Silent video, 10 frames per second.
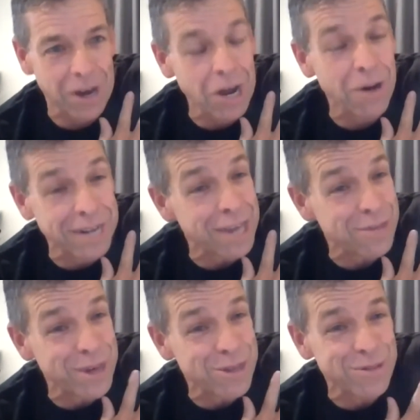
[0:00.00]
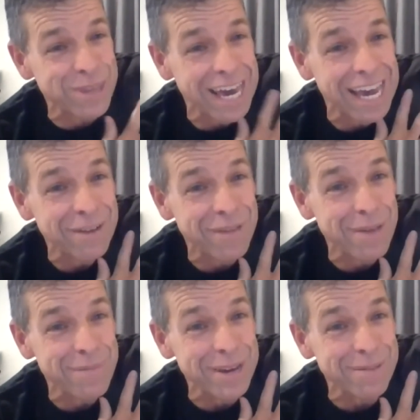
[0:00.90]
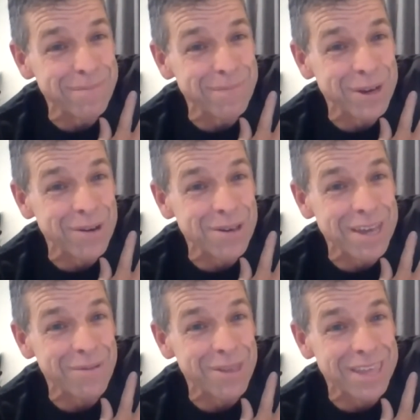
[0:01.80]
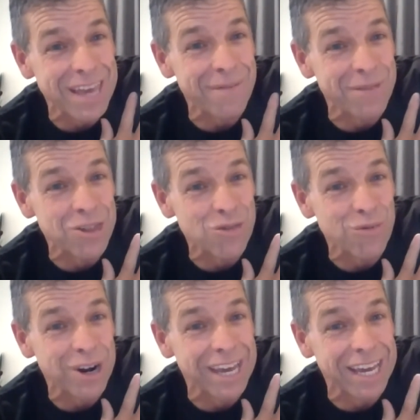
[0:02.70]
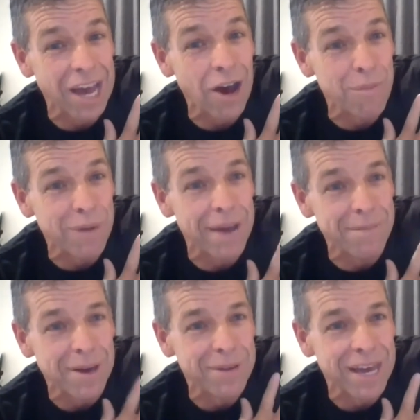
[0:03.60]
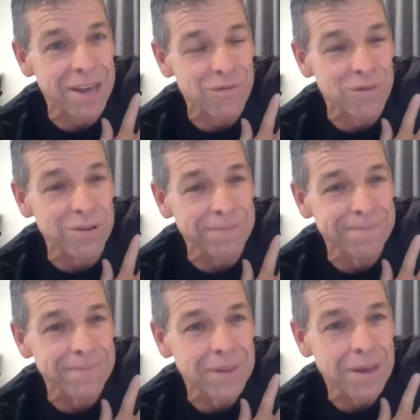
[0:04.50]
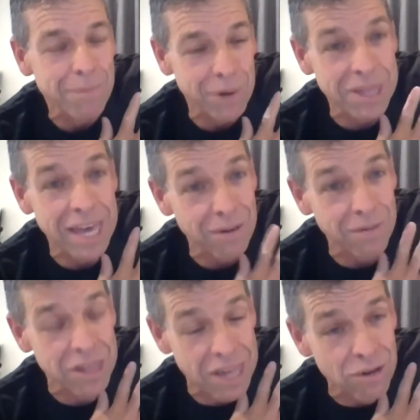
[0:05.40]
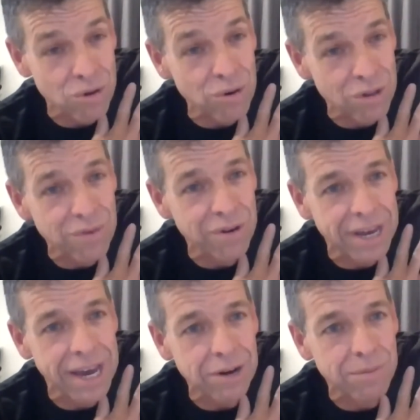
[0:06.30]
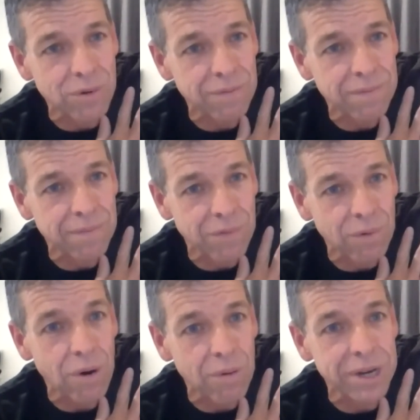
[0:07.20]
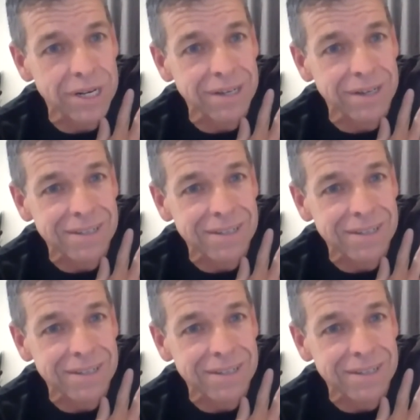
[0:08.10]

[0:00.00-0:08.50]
it does mess with your head a fair bit, because some of the stuff you just want to let go and blame somebody else for, but it's our choice. We're accountable for what we do.